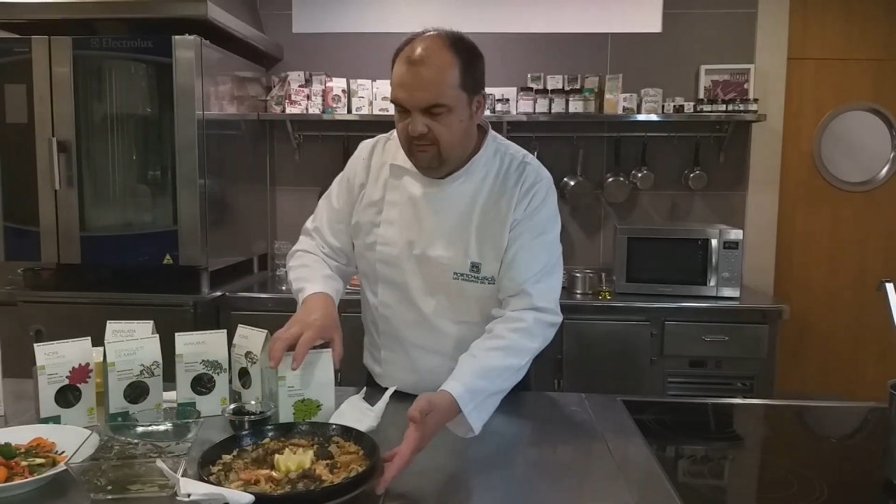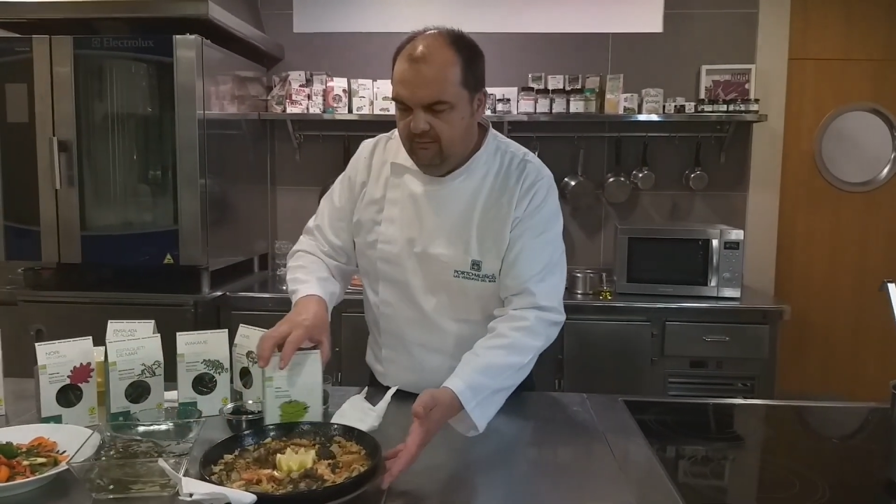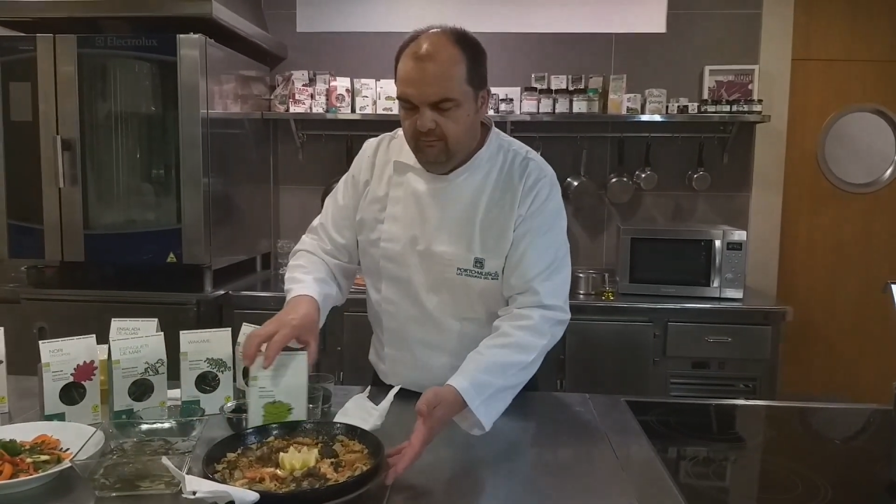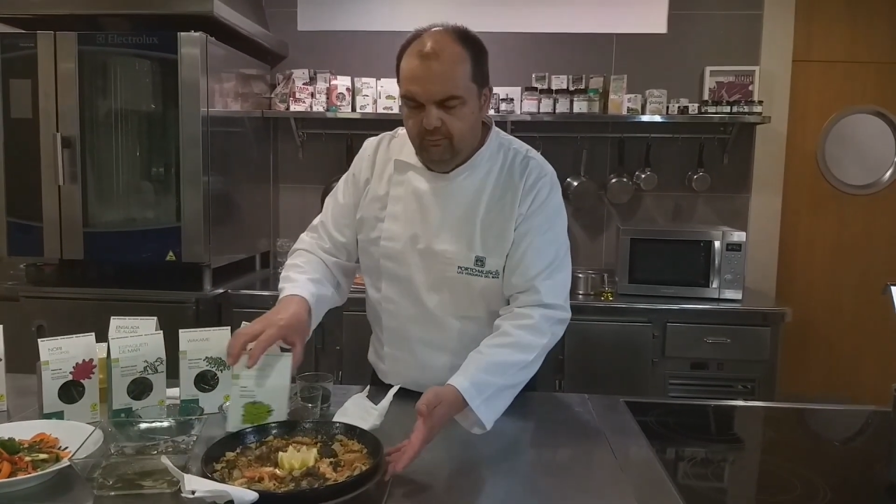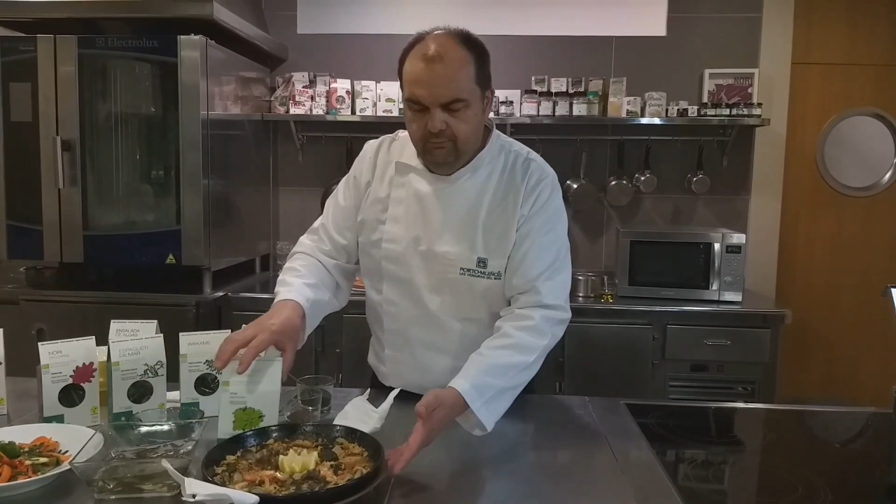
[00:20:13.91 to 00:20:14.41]

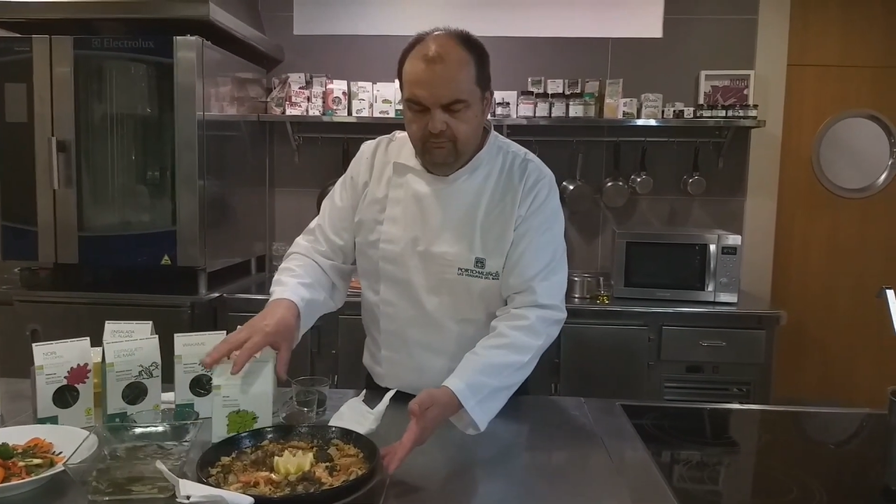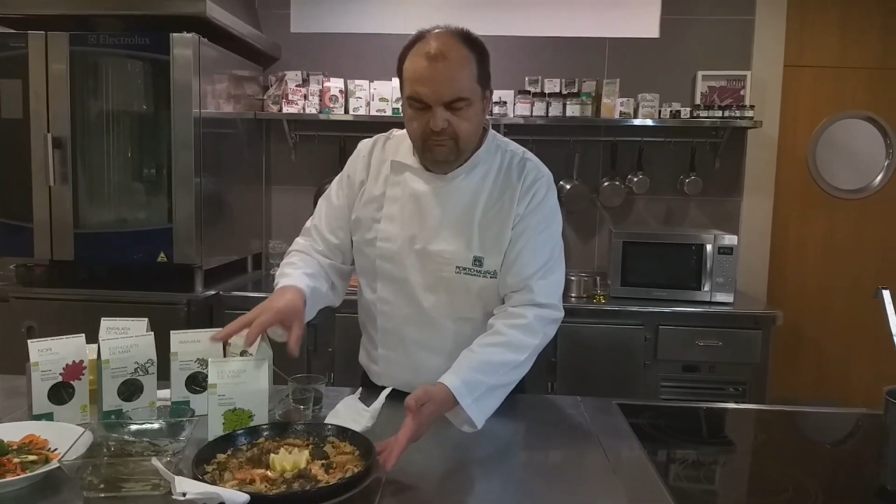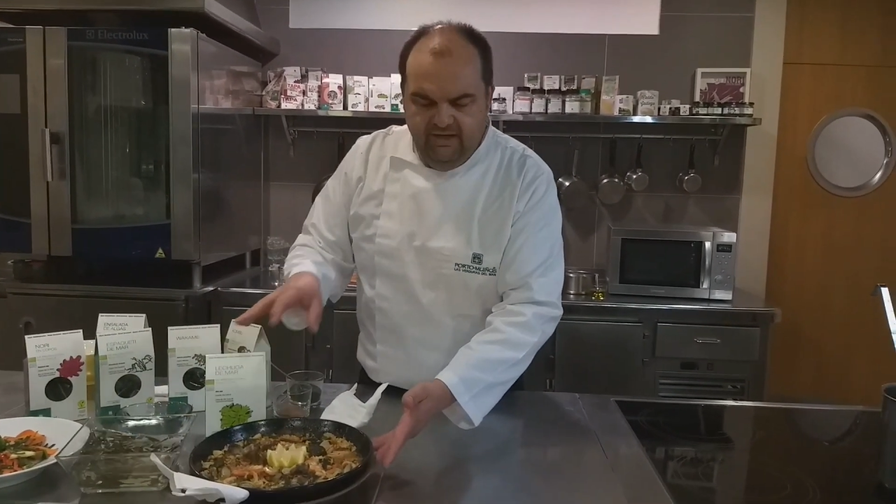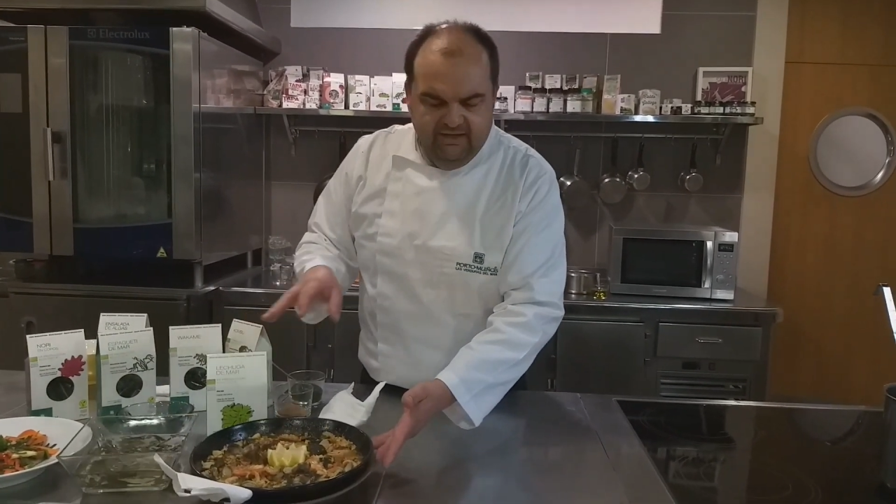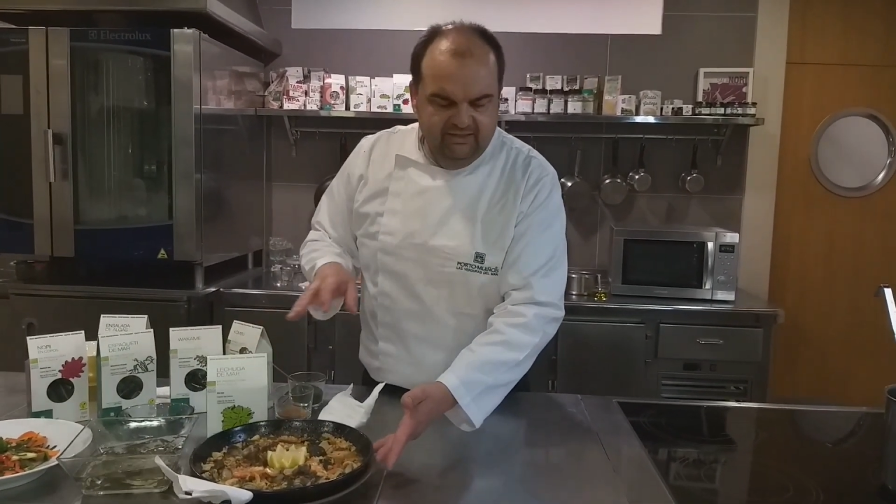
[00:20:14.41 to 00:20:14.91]
make it the
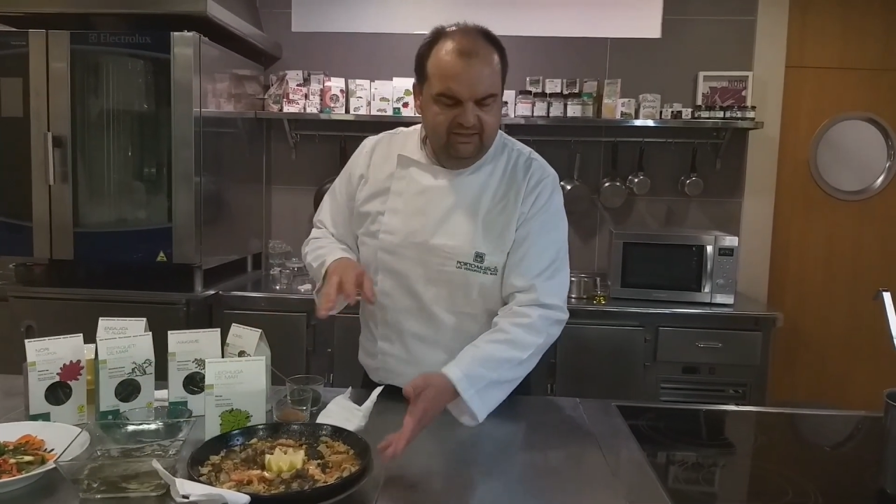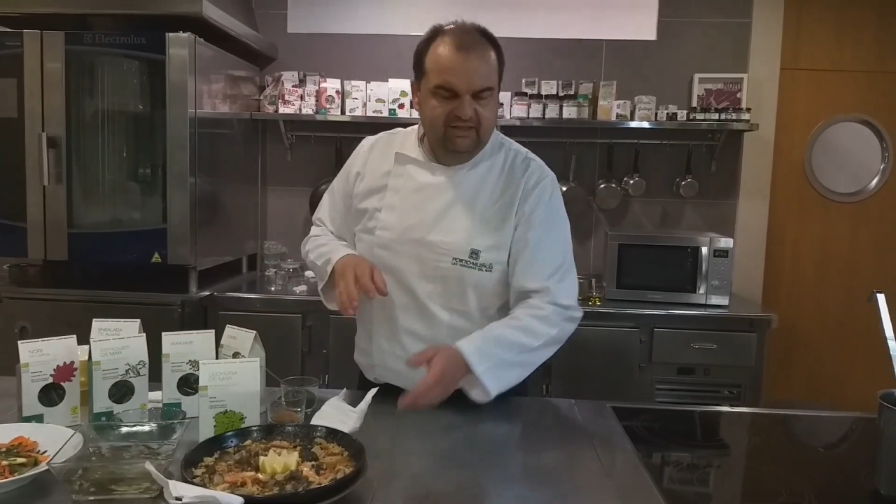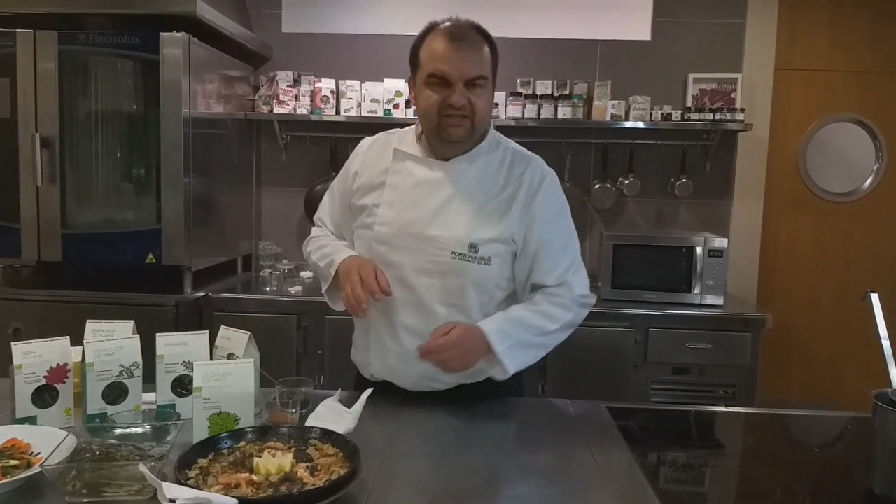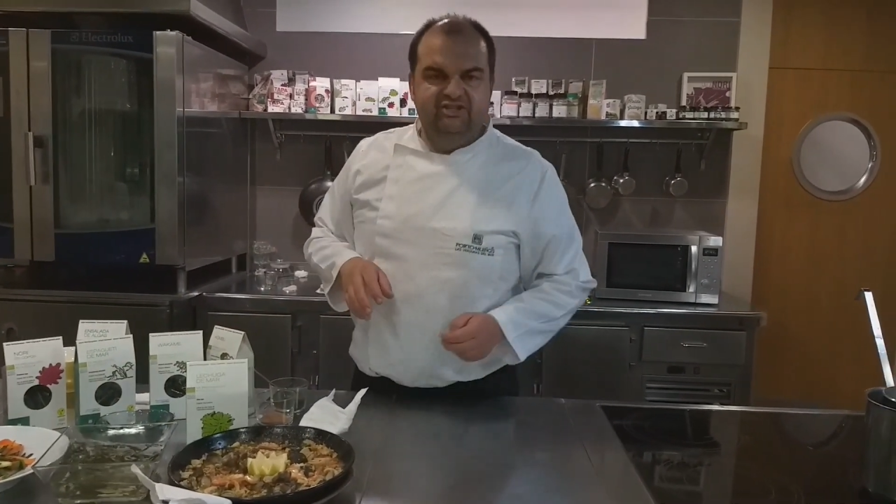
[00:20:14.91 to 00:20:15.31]
dessert.